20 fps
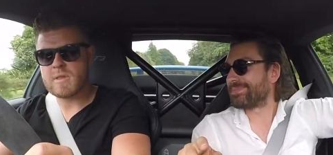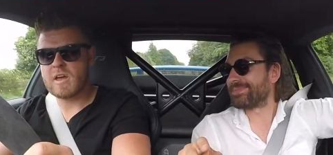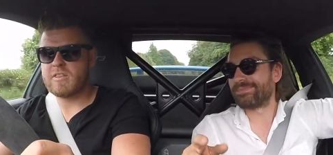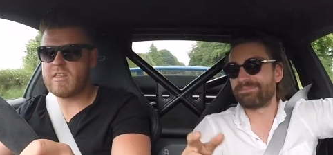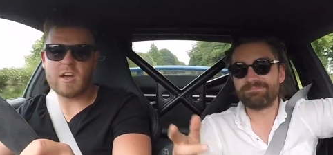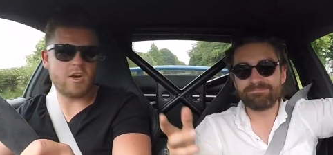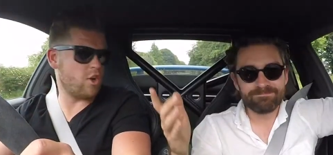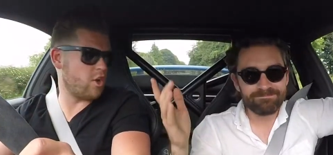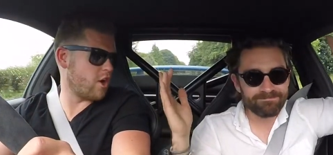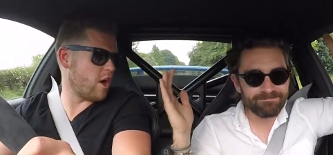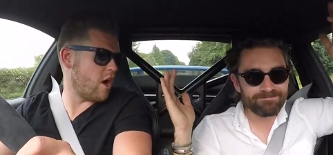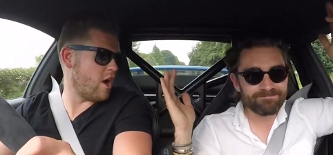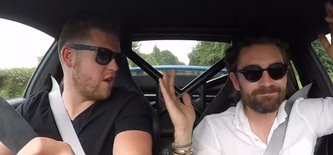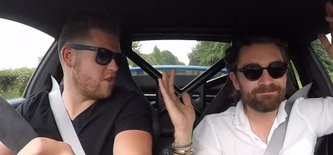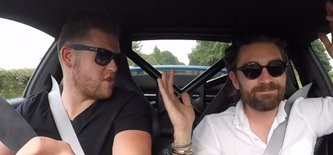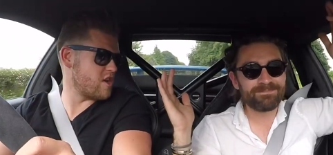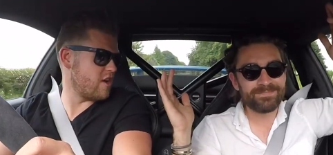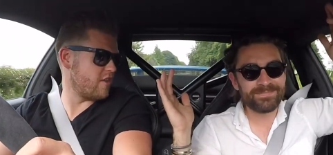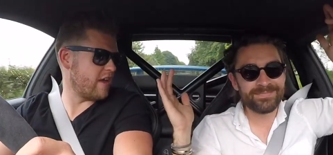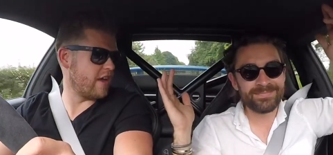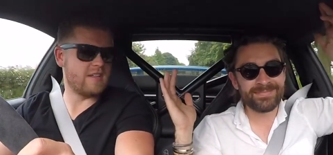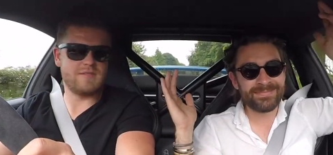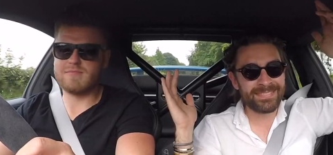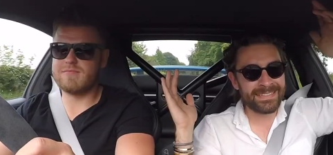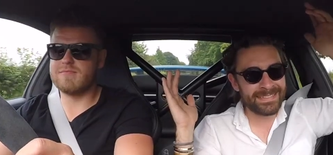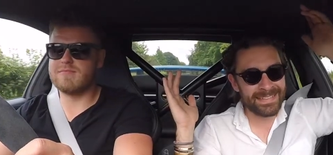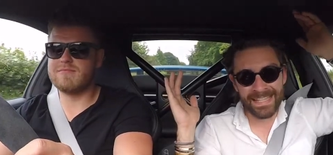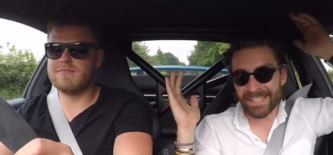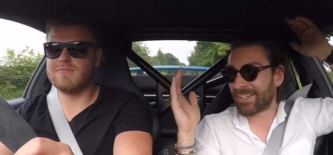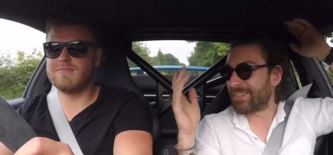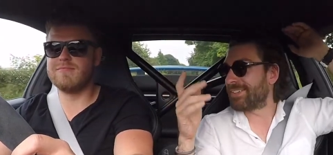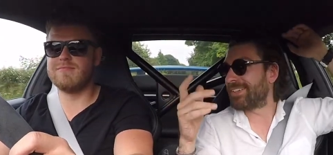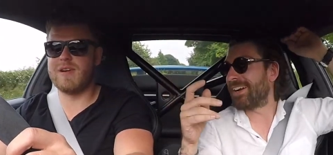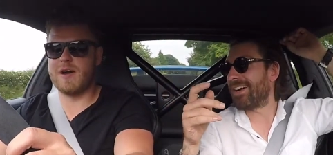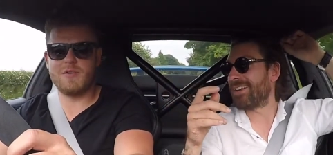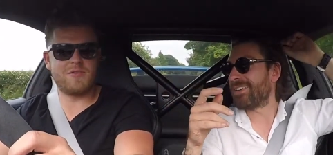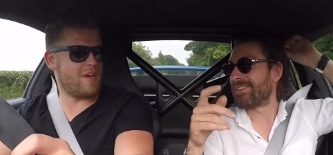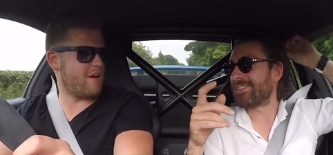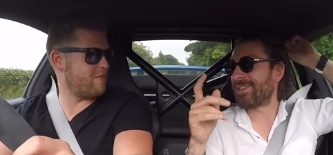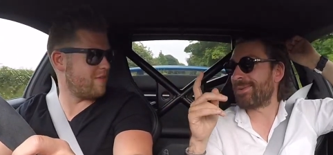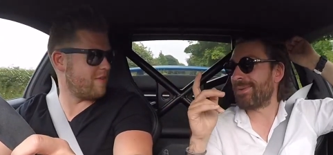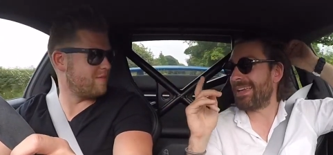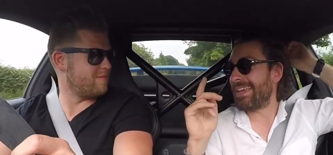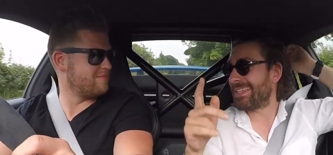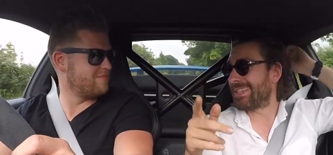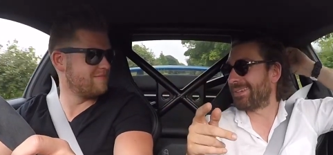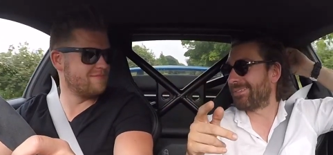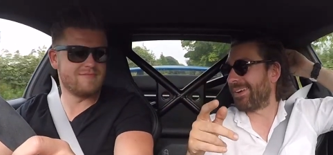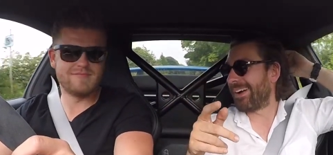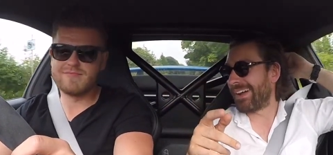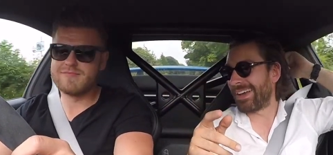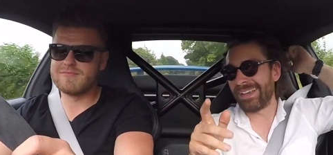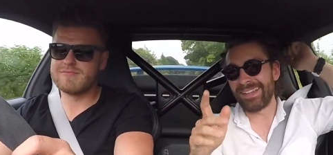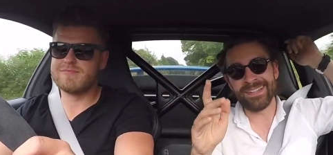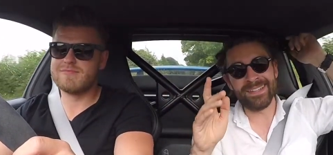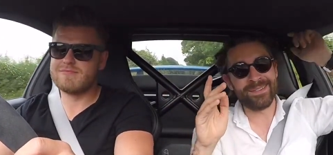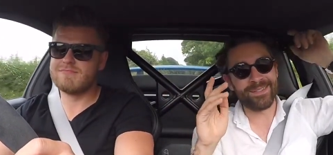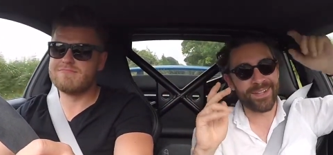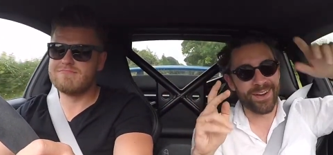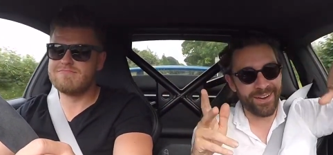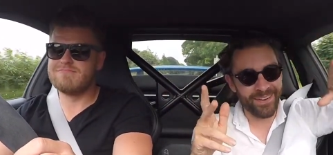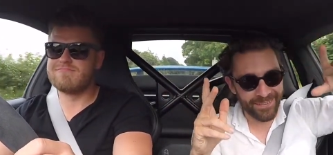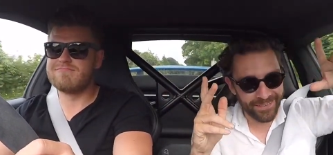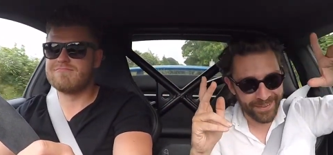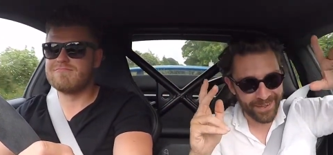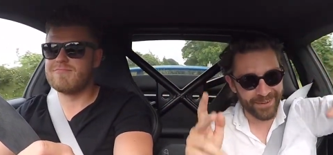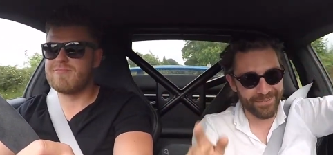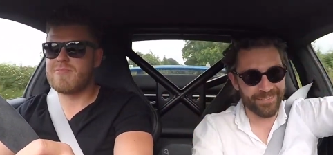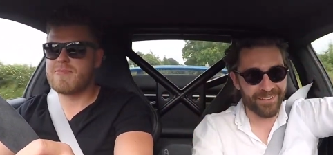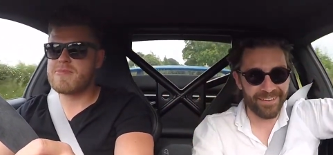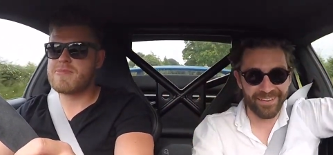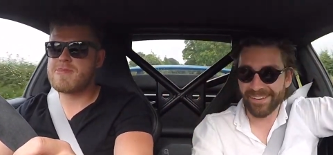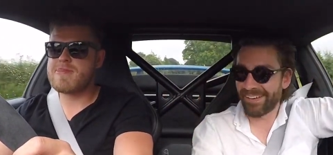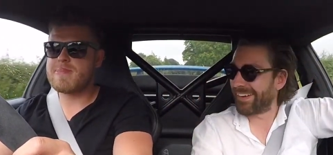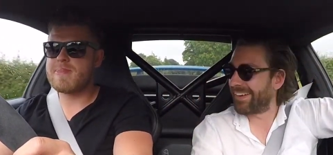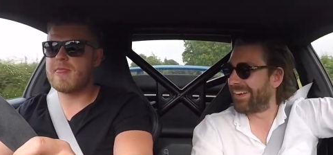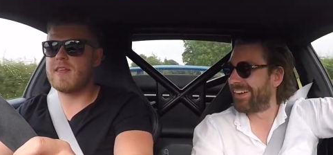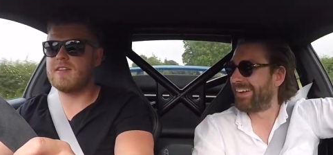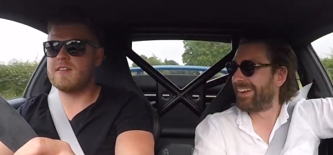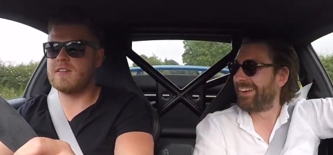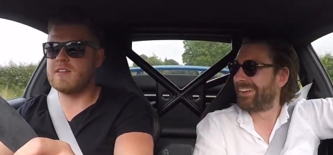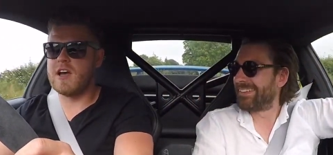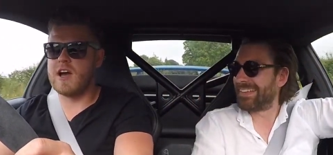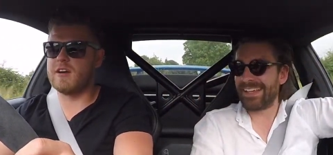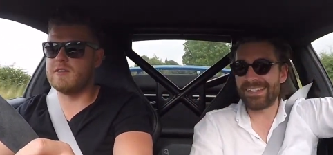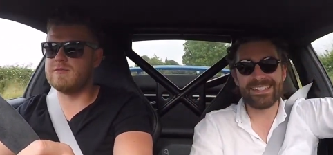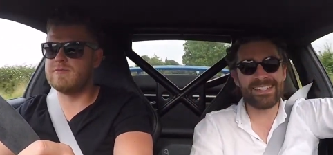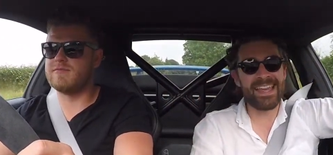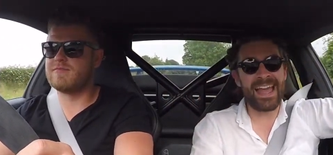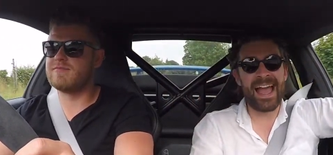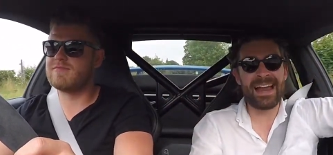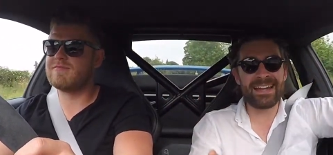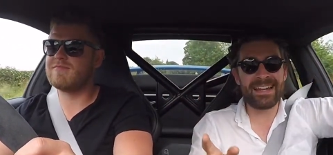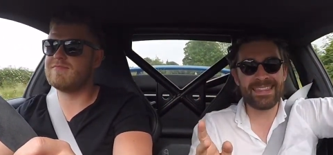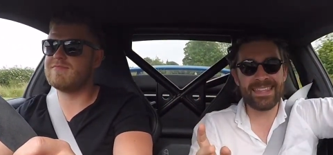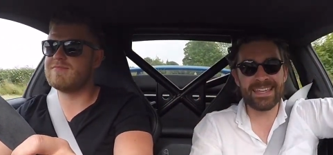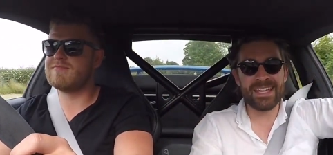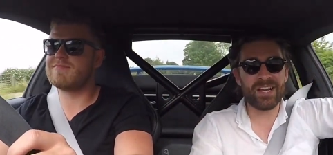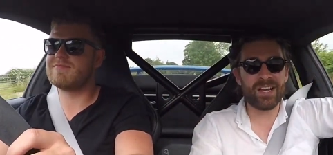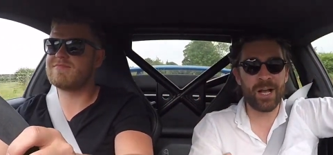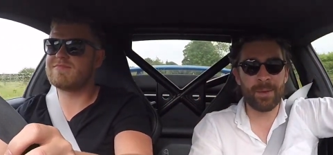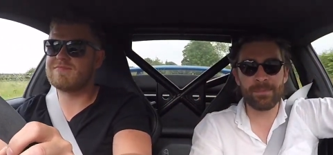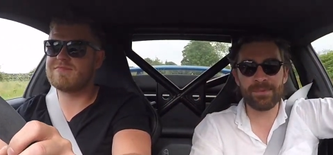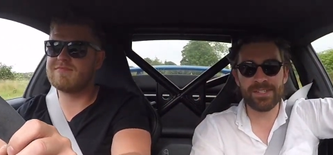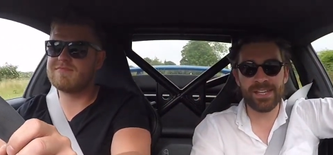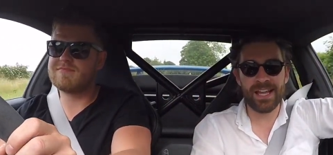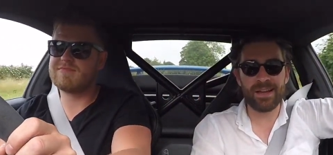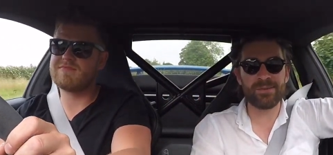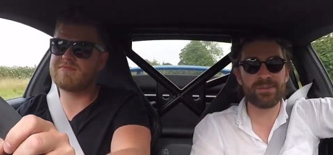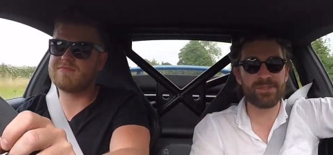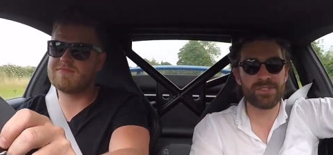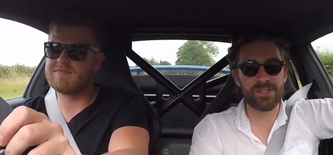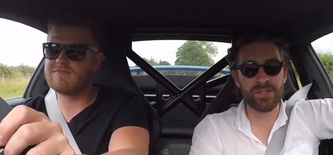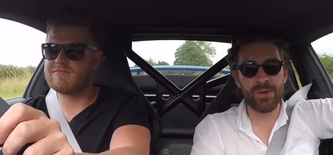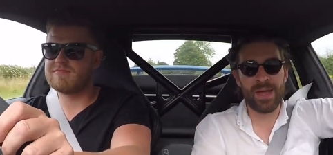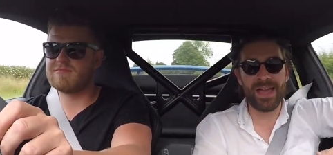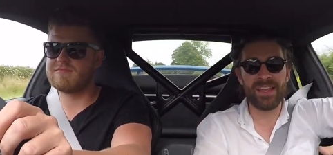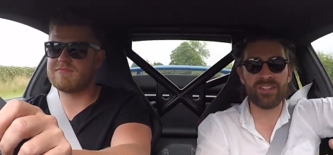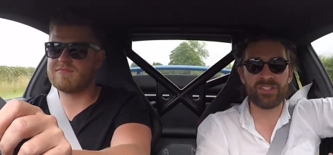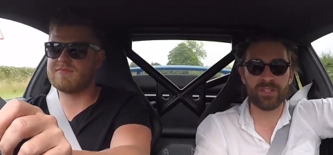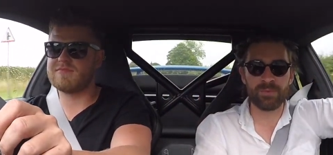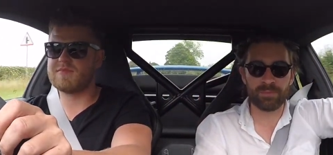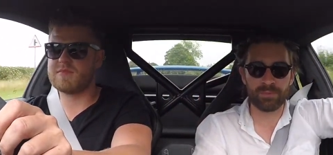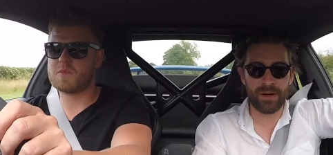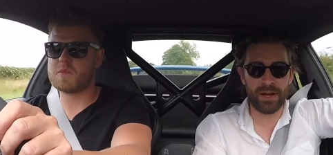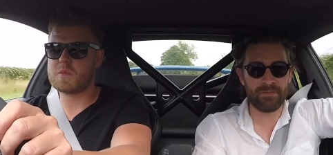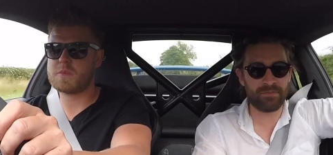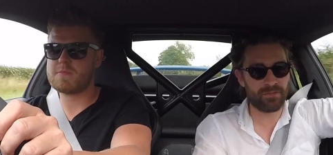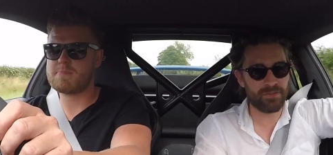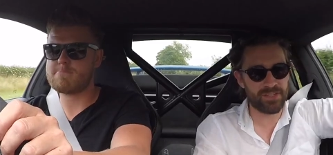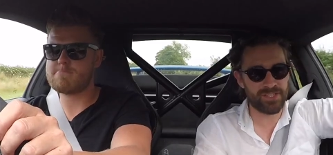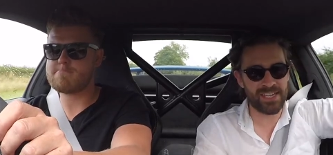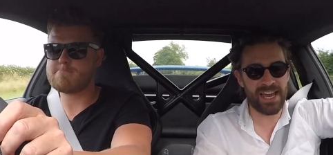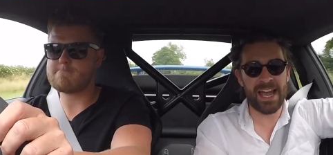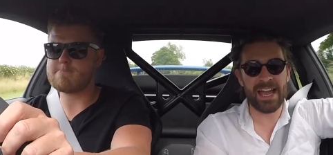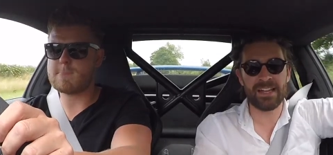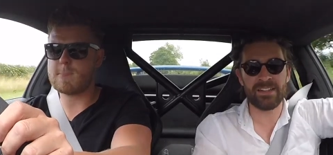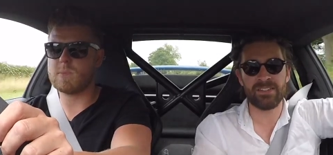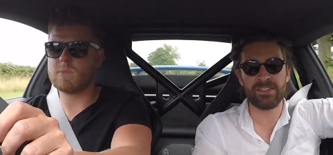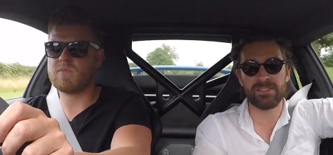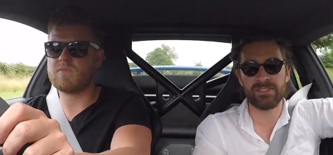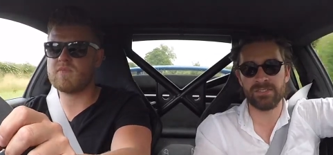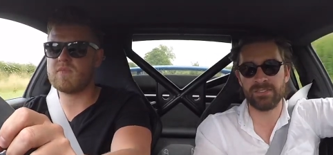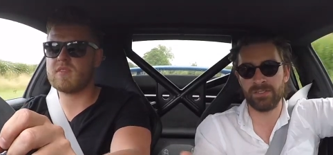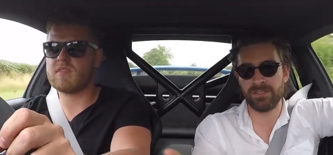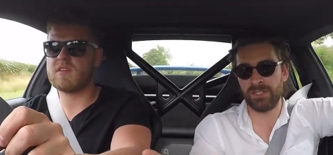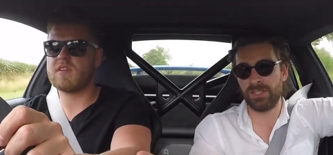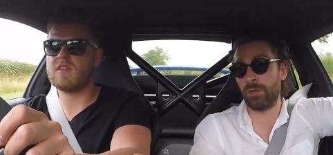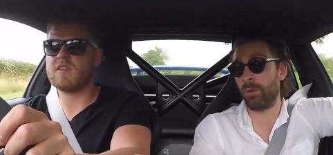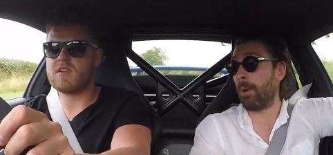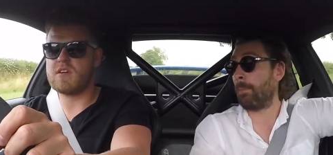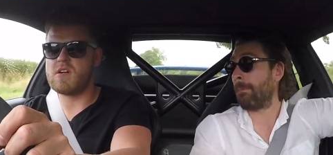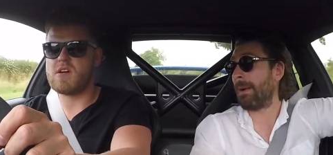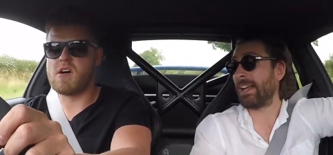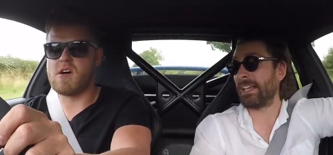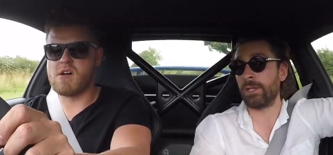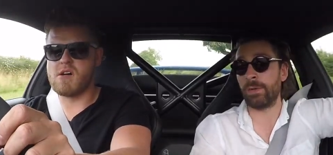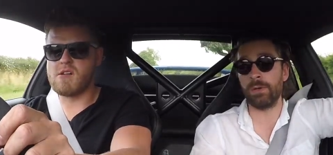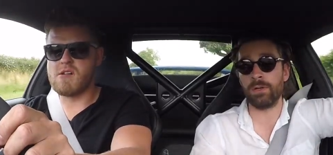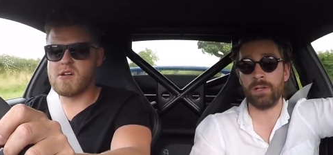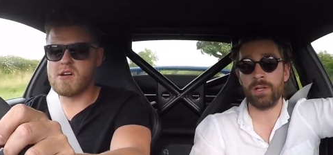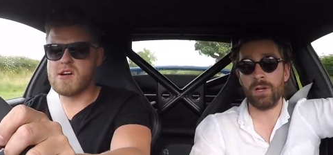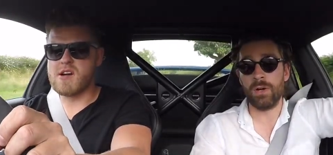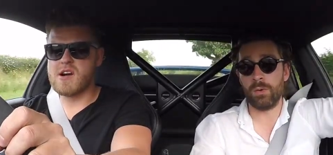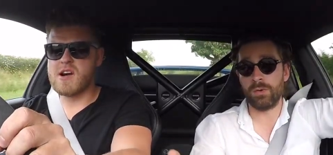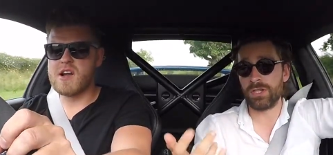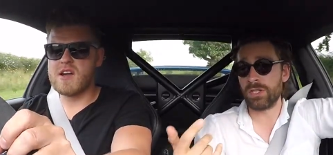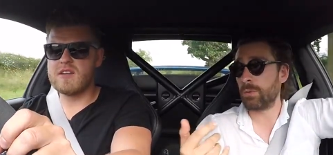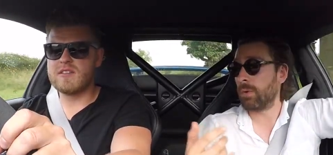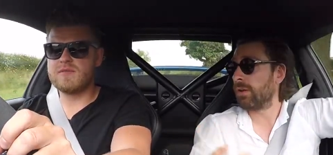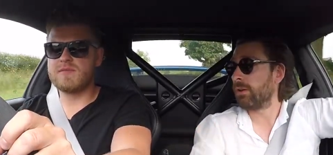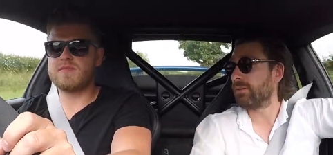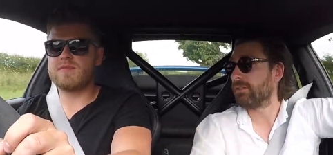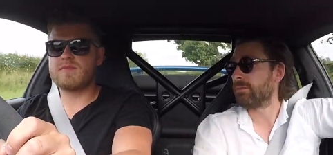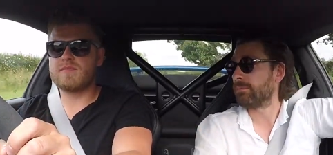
Speaker 1: They're good cars, aren't they? They're good cars. so either way, you can't go wrong. No. That's it. And I think it comes down to engine preference and you want manual or do you want